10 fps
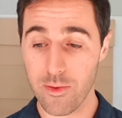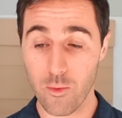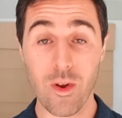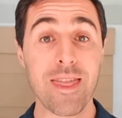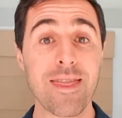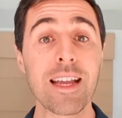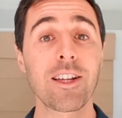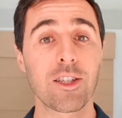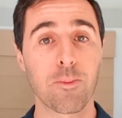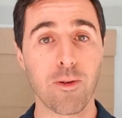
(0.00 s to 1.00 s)
we think
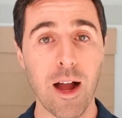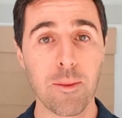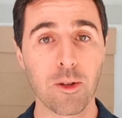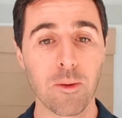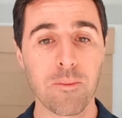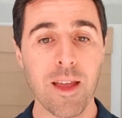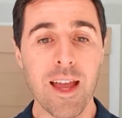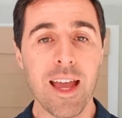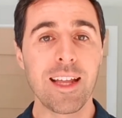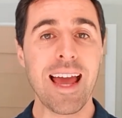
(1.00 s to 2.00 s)
is the problem,
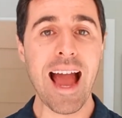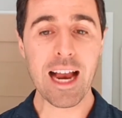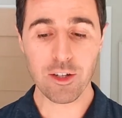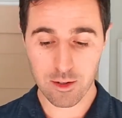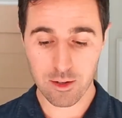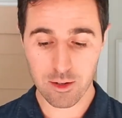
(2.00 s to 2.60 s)
it actually